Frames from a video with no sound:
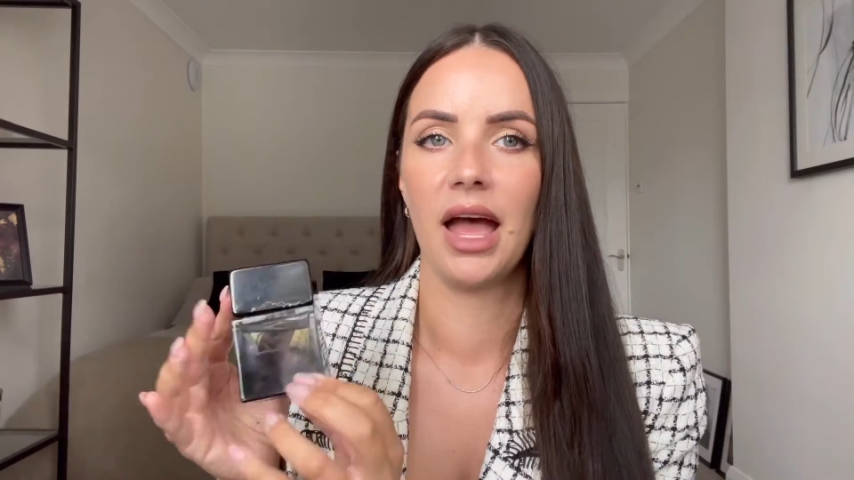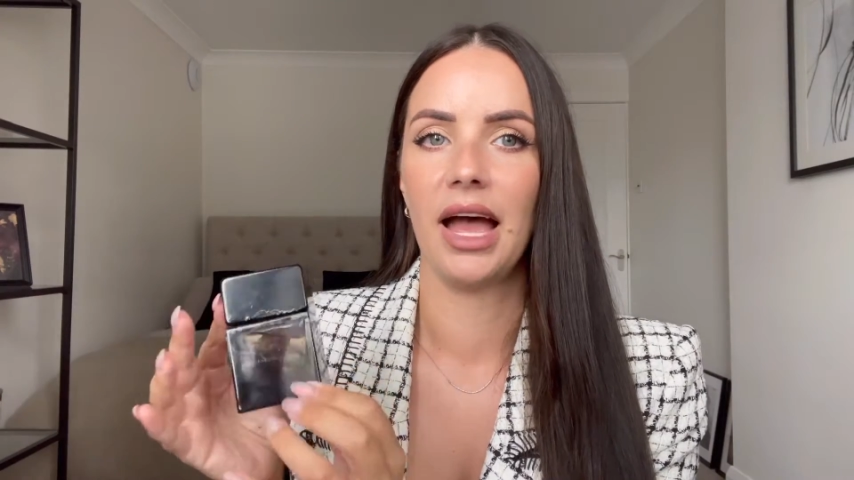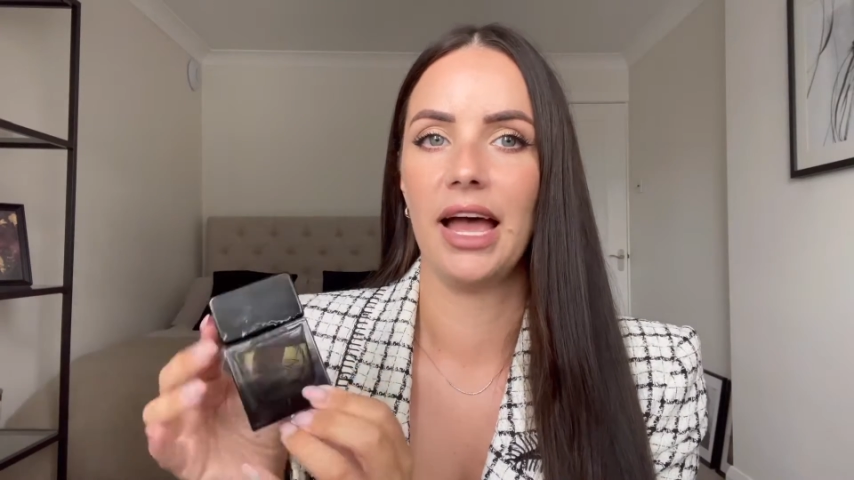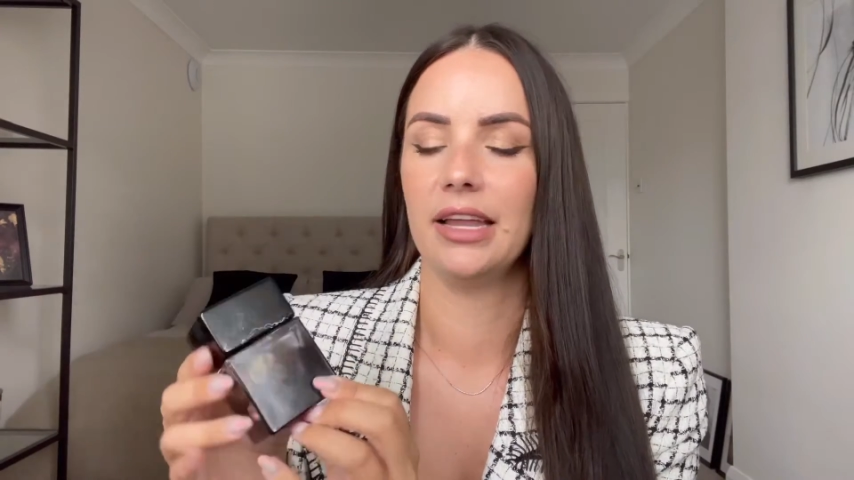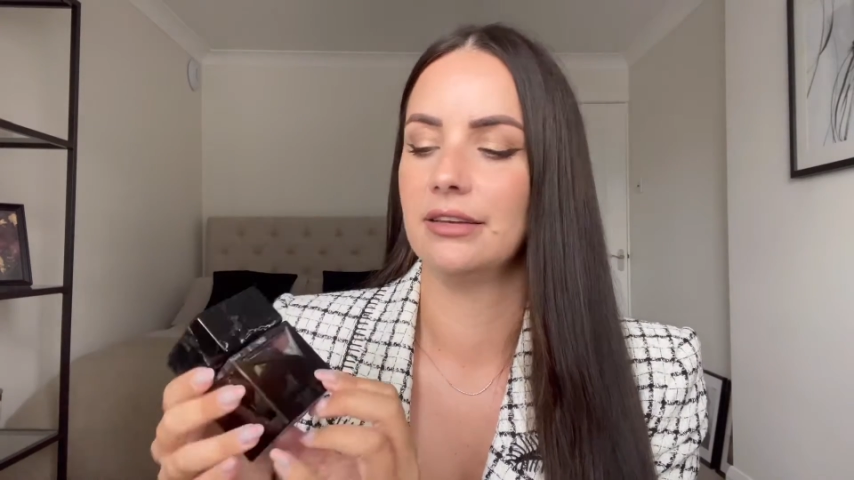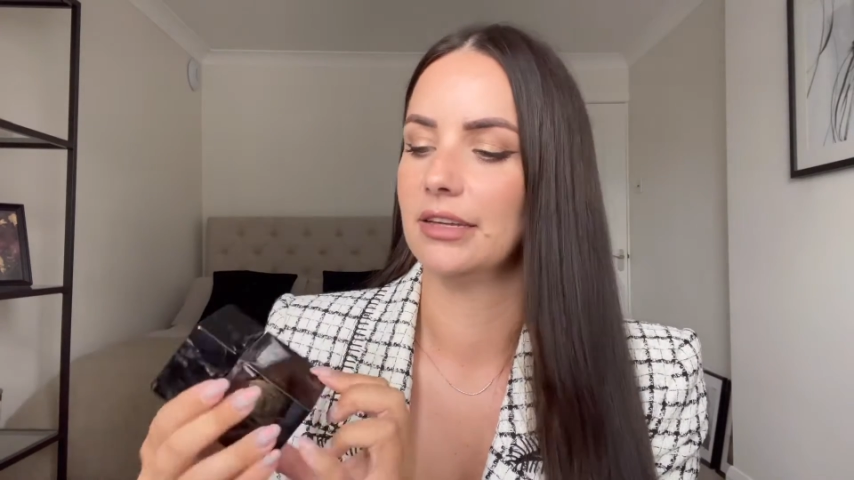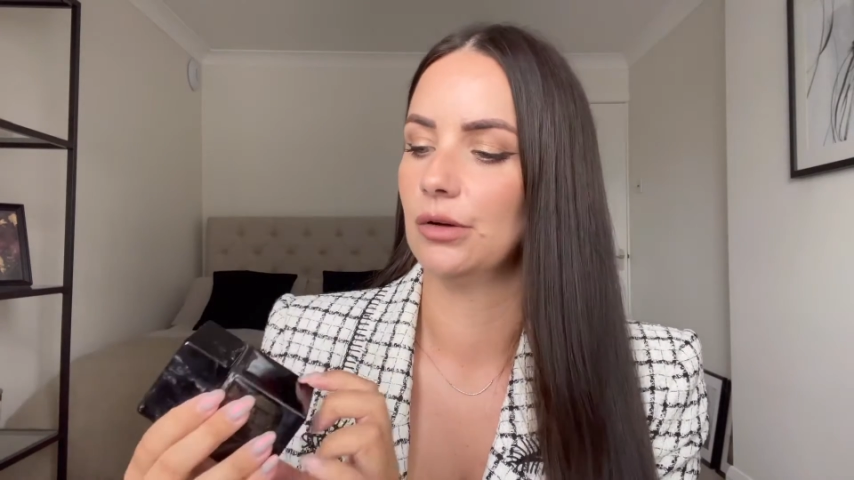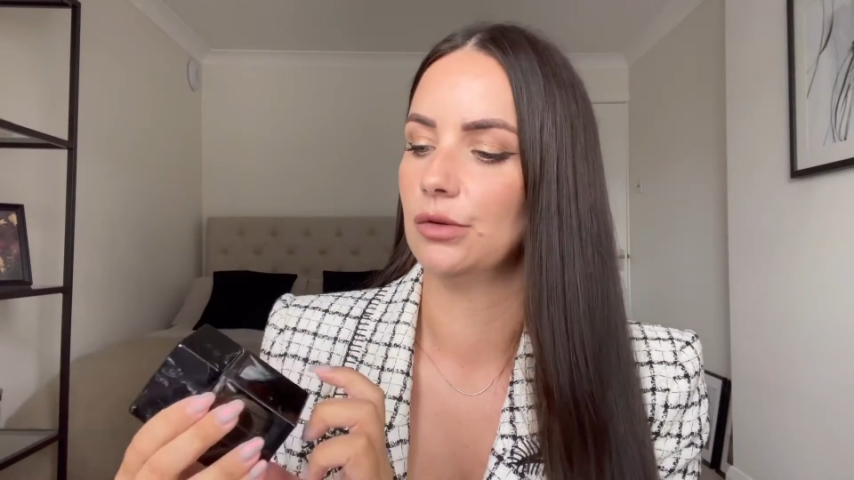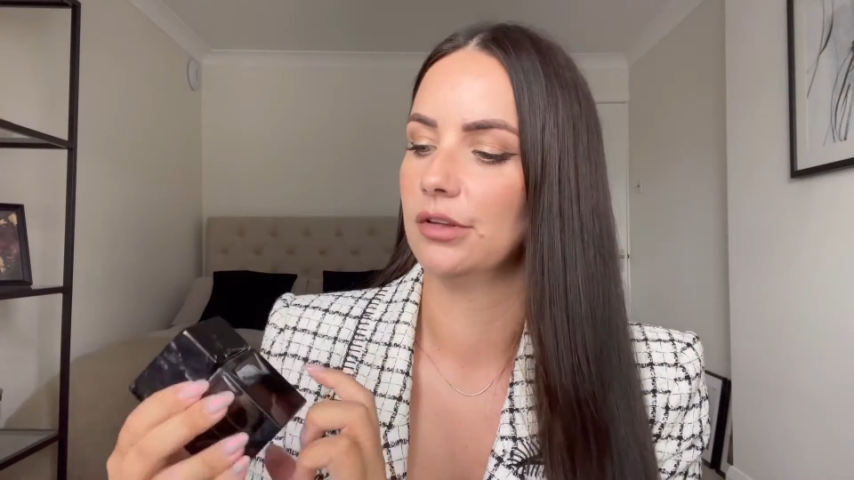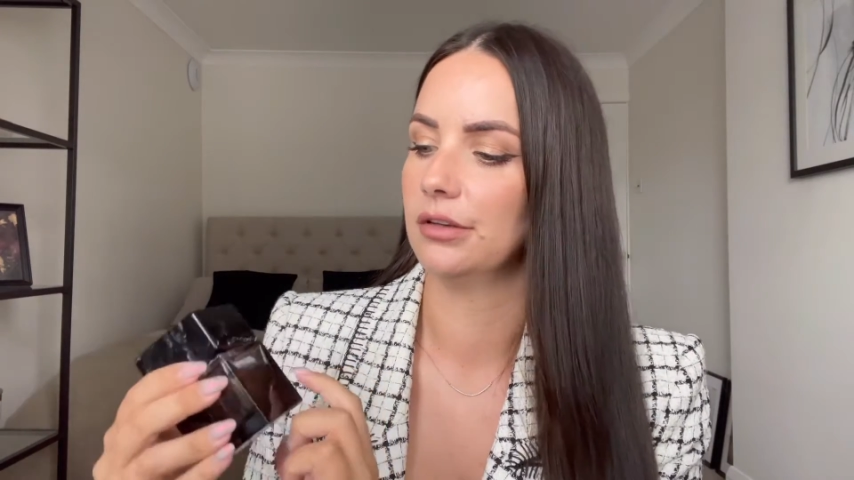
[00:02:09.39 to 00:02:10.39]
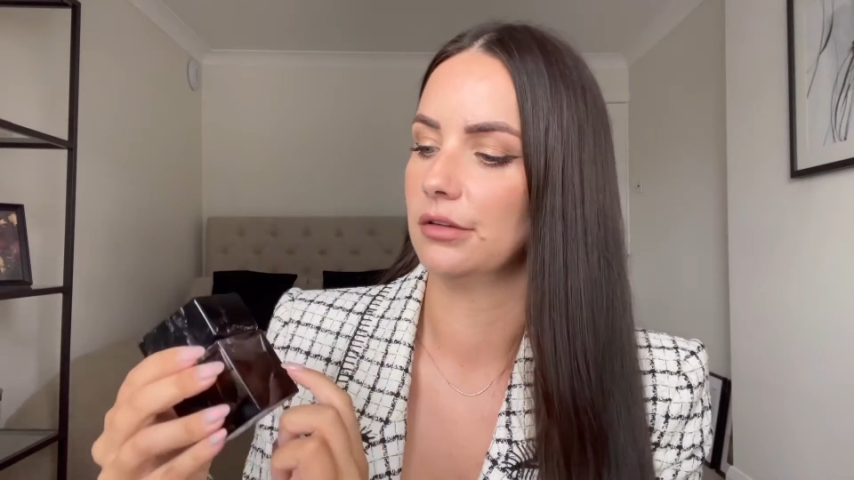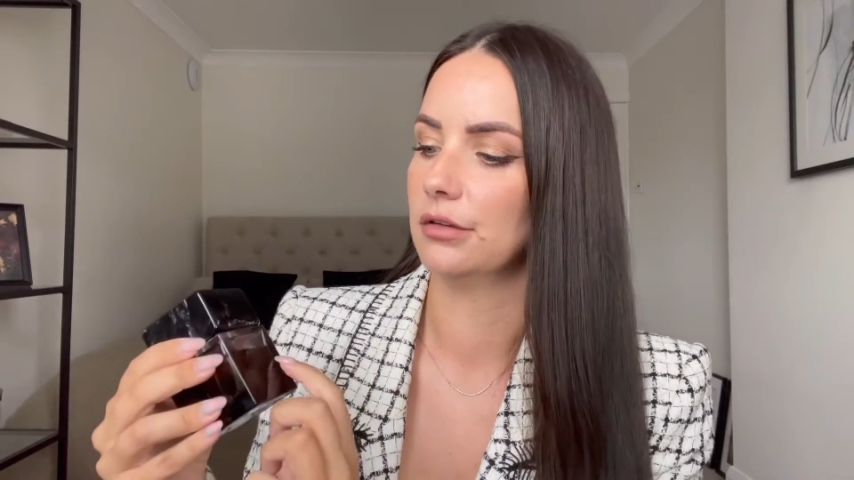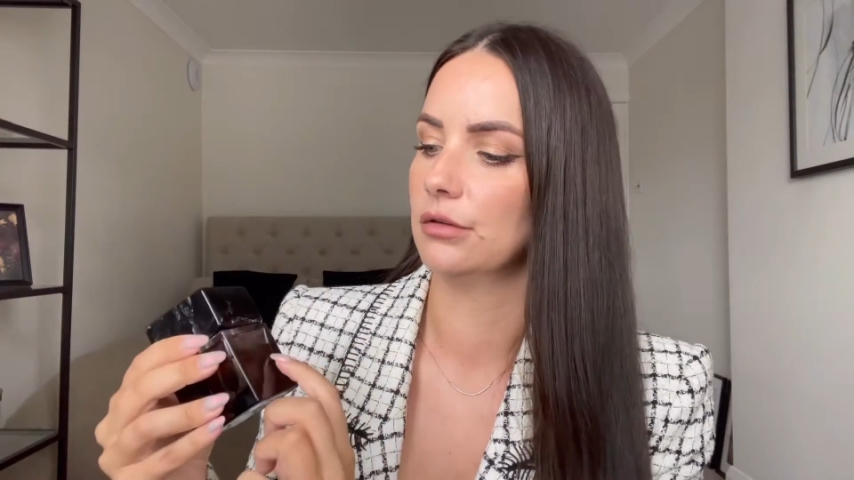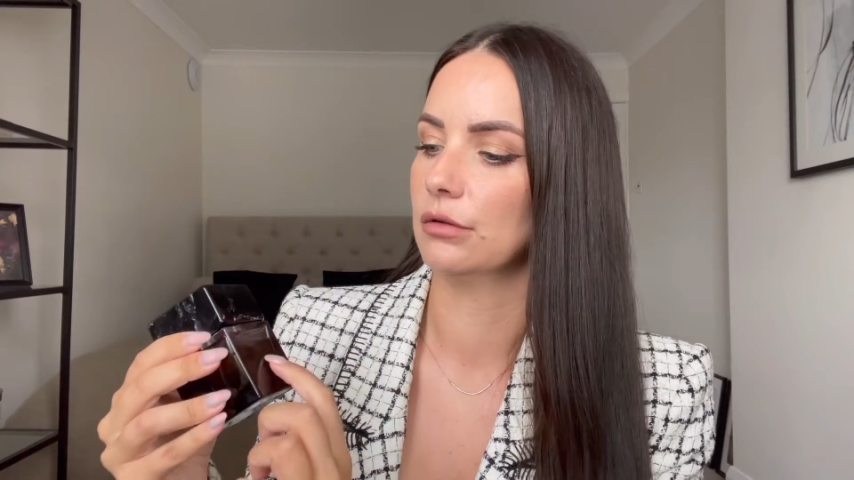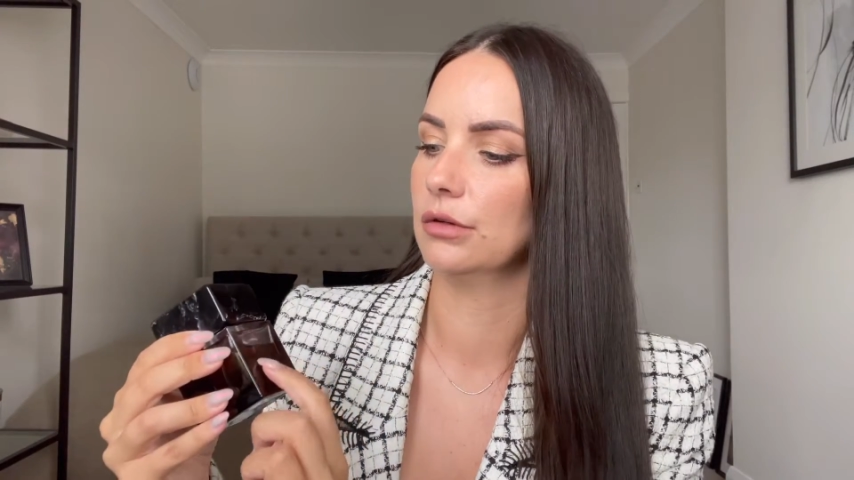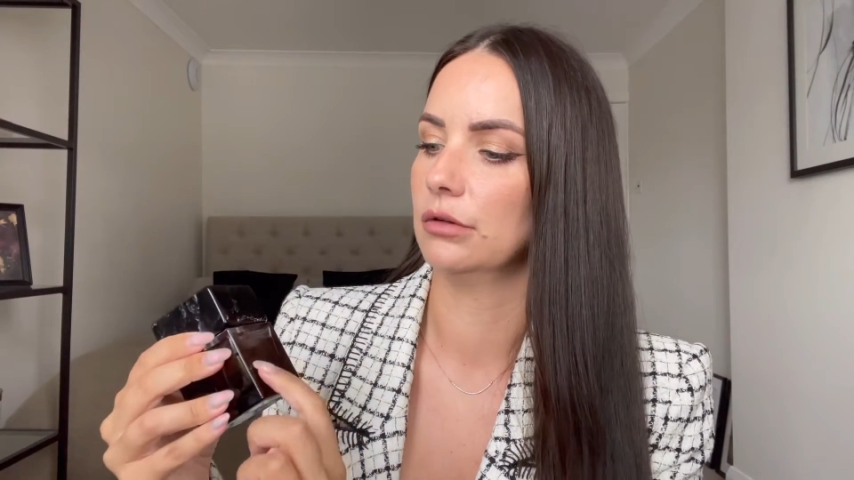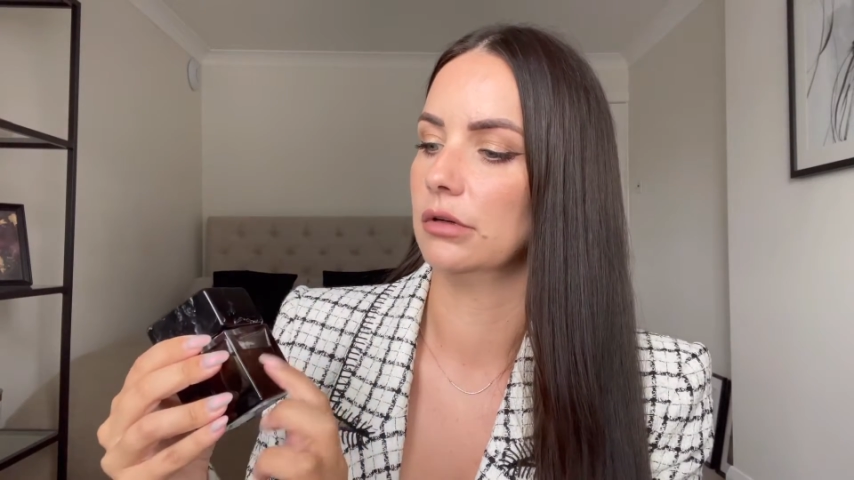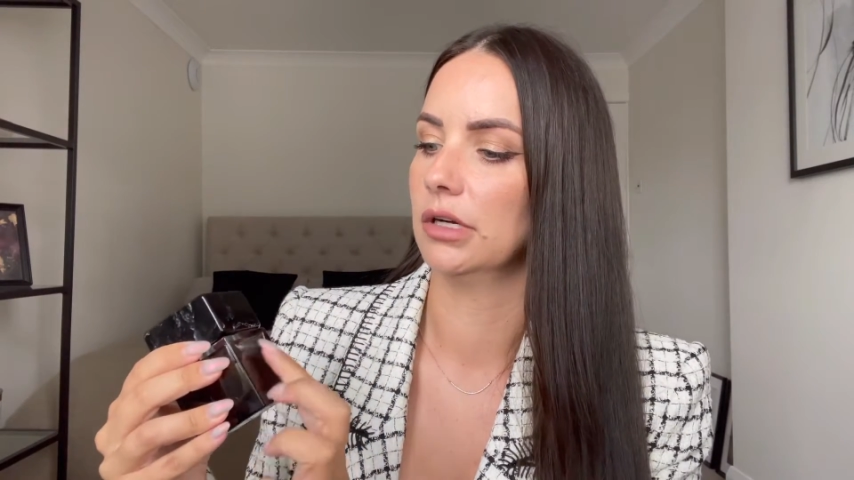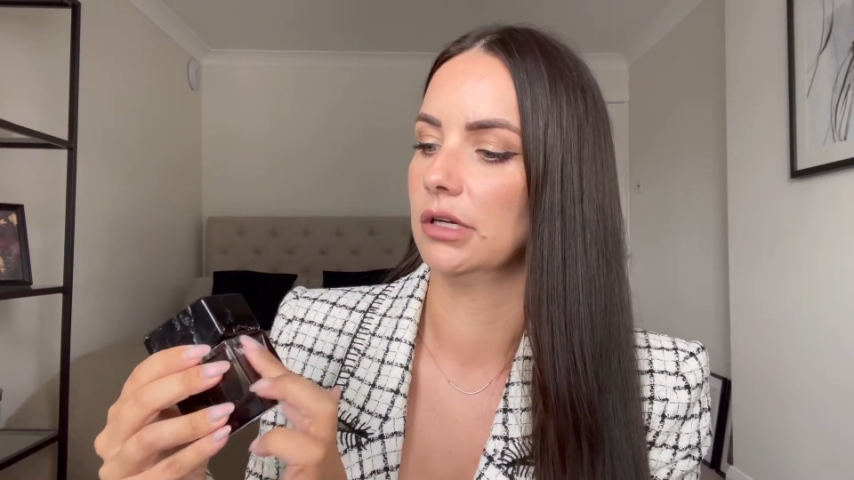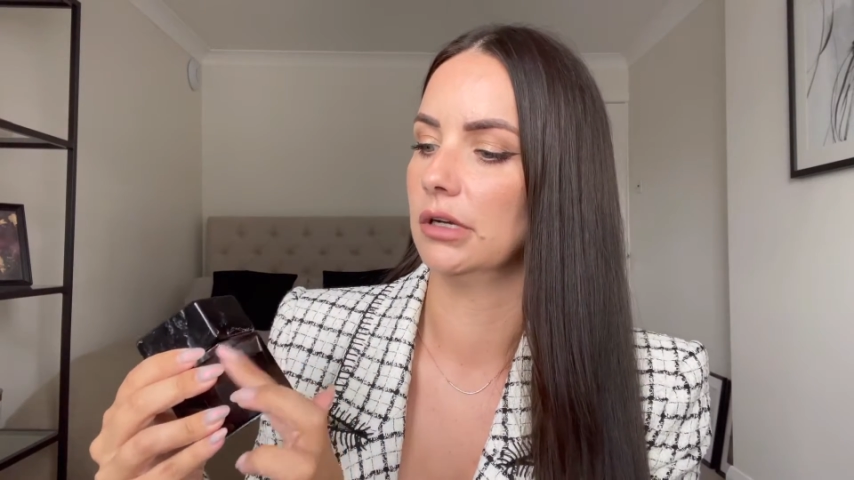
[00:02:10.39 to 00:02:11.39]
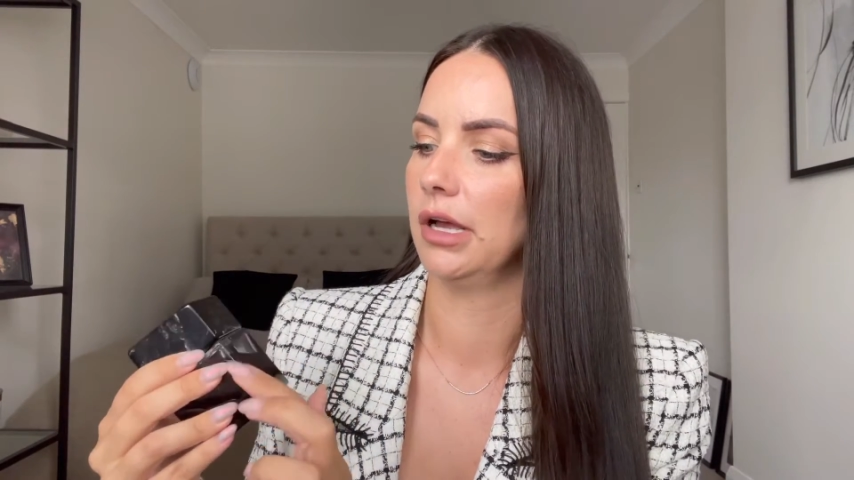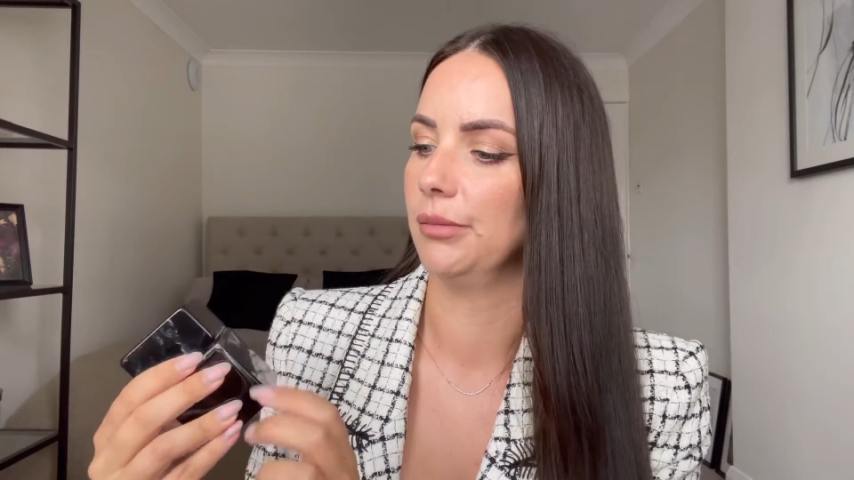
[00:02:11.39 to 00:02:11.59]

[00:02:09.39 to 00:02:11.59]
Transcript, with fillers: And it also has the Soradora